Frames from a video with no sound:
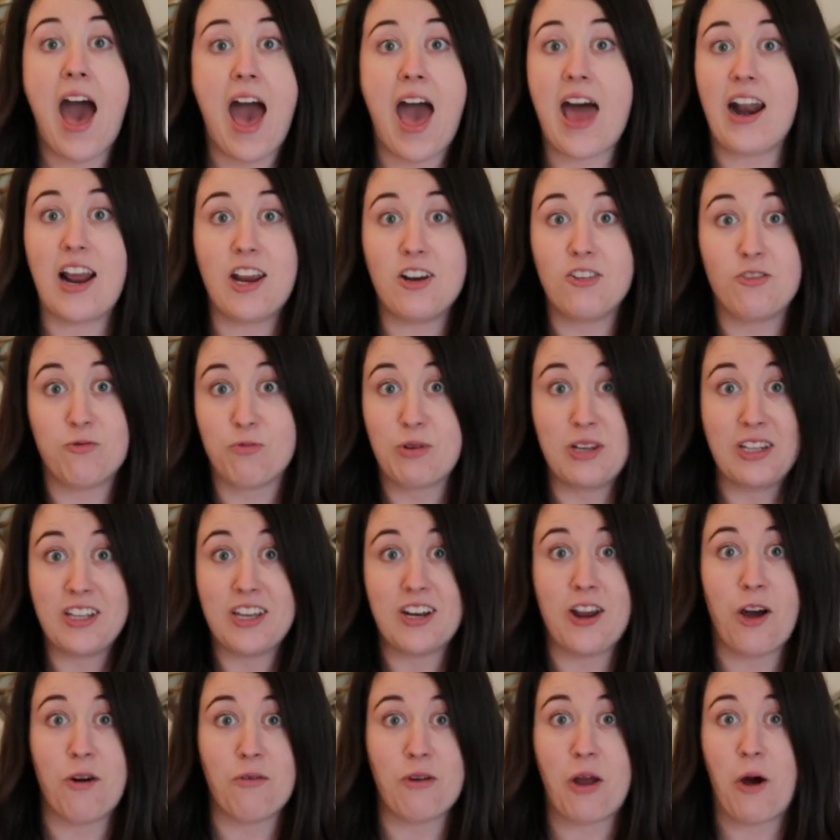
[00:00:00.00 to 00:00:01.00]
and I really
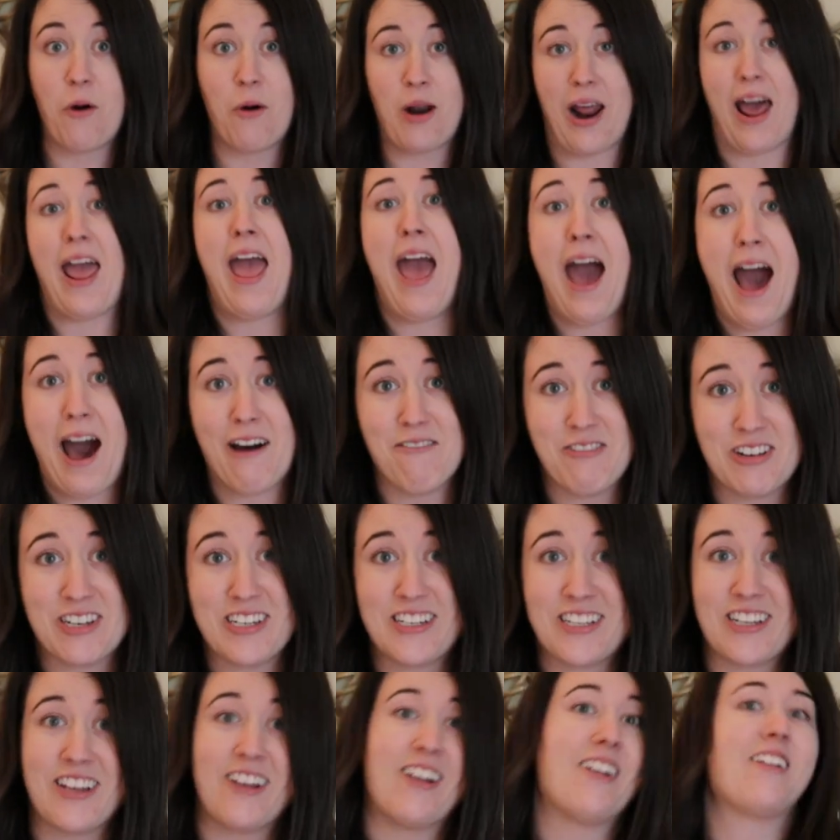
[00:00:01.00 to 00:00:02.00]
don't know what I have
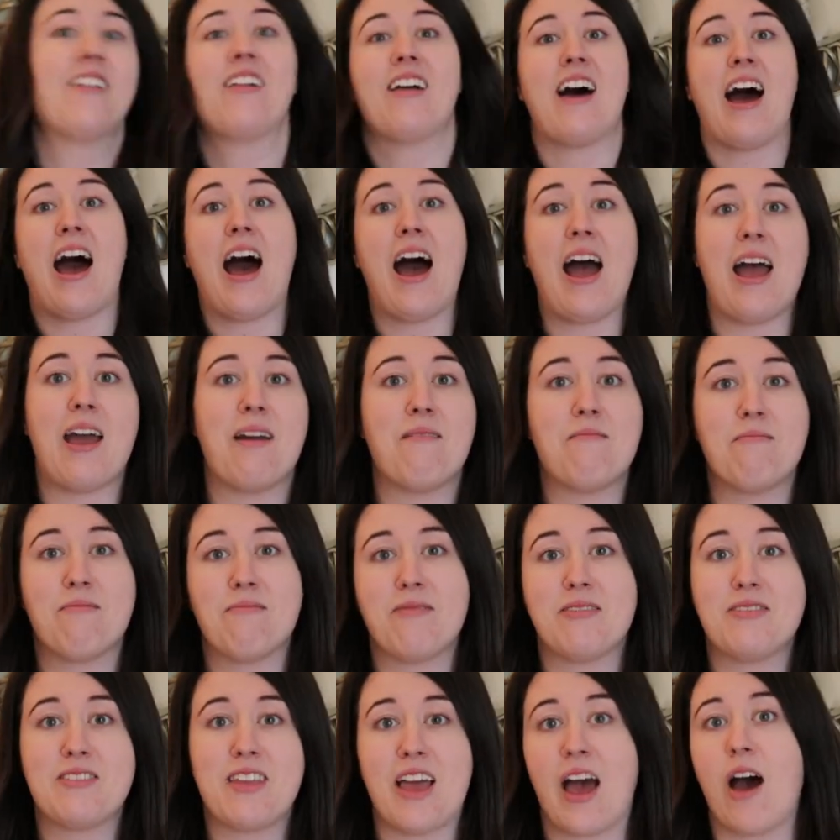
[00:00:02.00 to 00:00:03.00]
until I'm
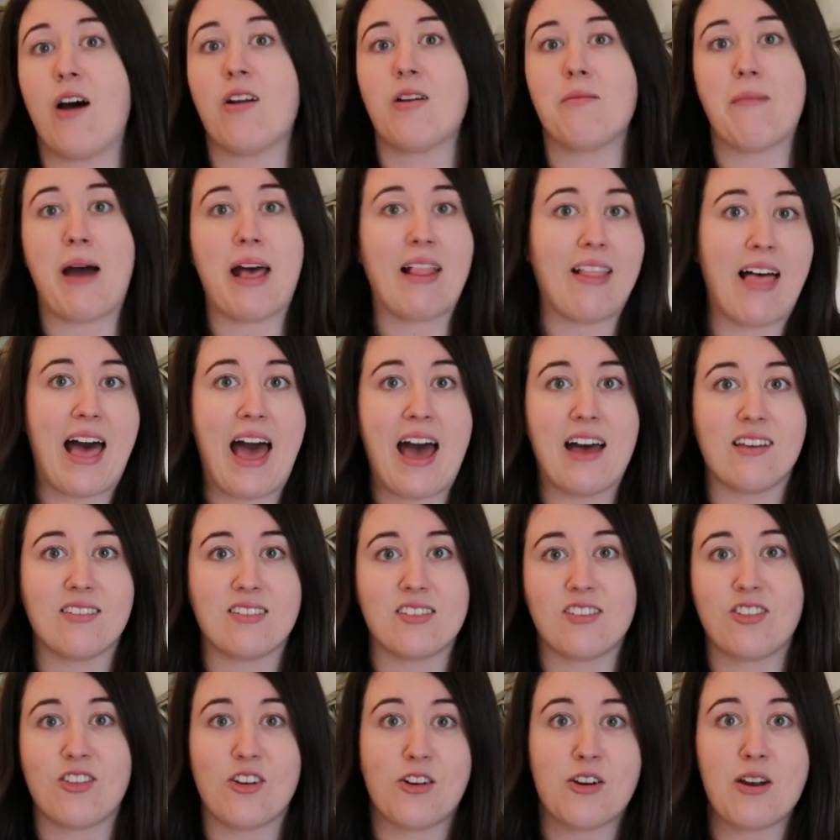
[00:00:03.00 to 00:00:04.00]
down in my last
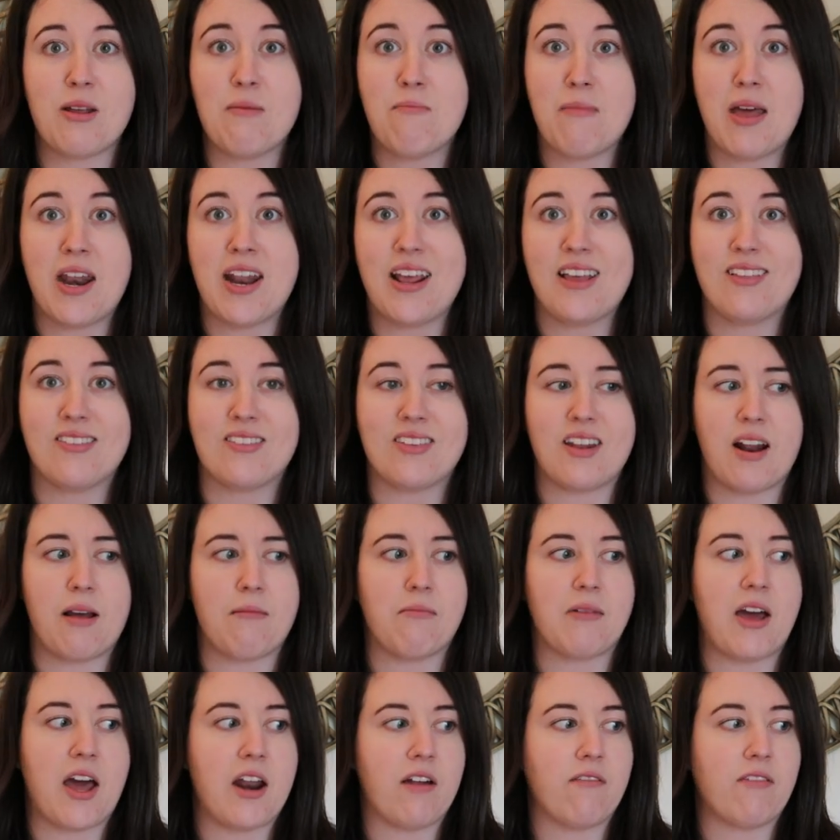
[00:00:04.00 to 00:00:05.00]
thirty minutes and
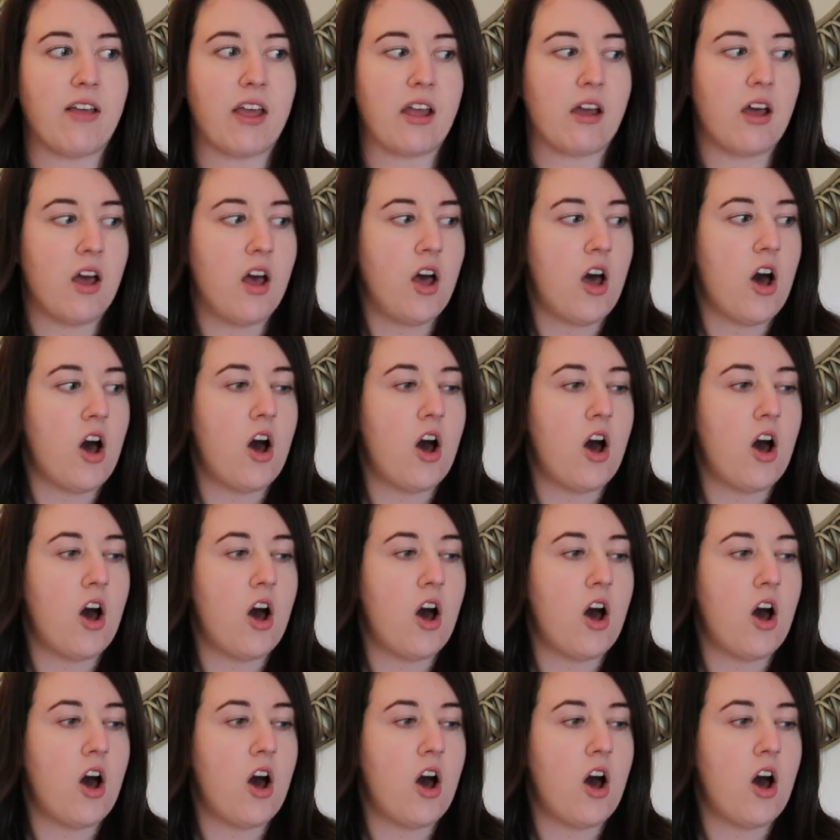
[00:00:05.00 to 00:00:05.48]
I'm kind of like,